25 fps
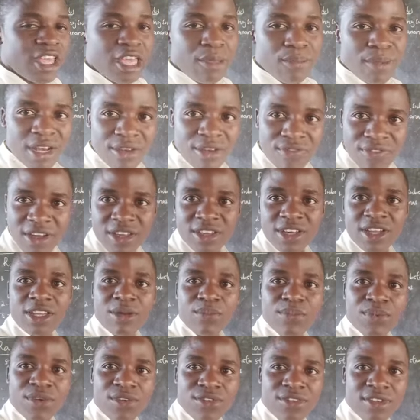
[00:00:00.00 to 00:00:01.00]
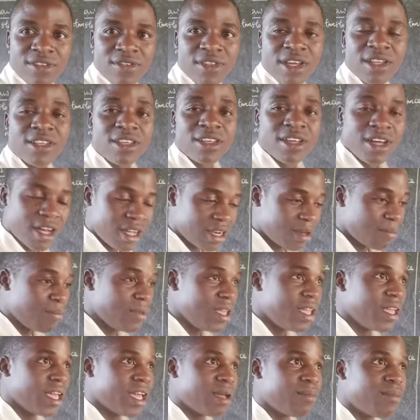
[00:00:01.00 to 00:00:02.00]
a manufacturing process that can
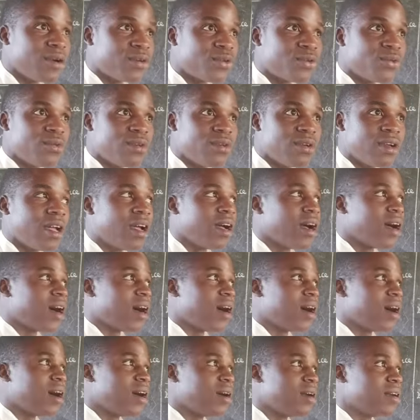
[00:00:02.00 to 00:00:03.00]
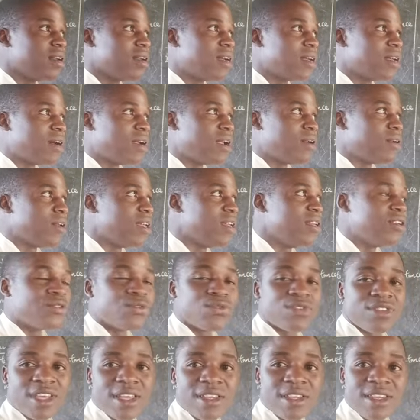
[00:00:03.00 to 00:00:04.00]
be able to lead
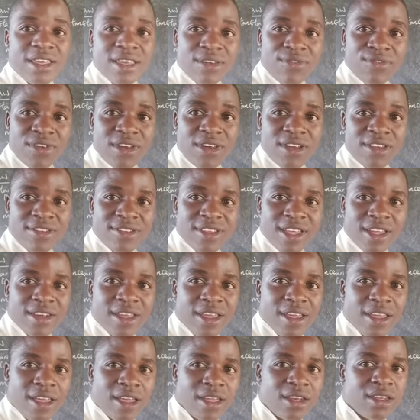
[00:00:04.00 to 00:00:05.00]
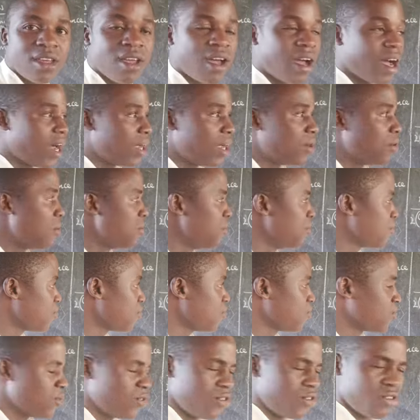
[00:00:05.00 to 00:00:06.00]
to side effects at the end, and
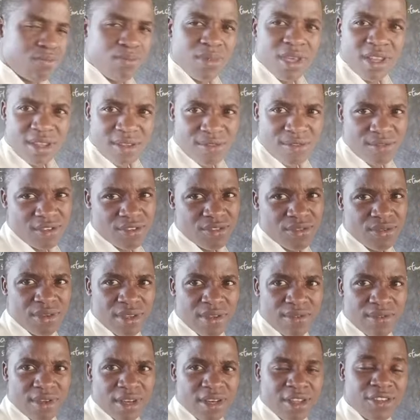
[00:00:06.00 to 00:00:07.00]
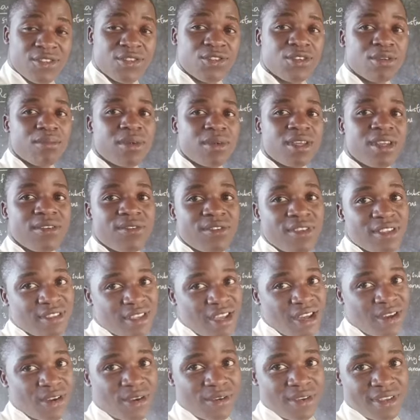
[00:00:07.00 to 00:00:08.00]
also social benefits. And the social benefits
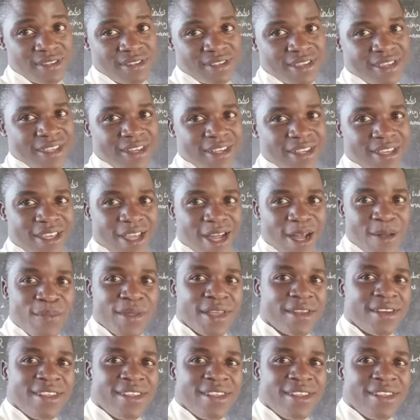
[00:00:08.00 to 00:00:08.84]
are always clear.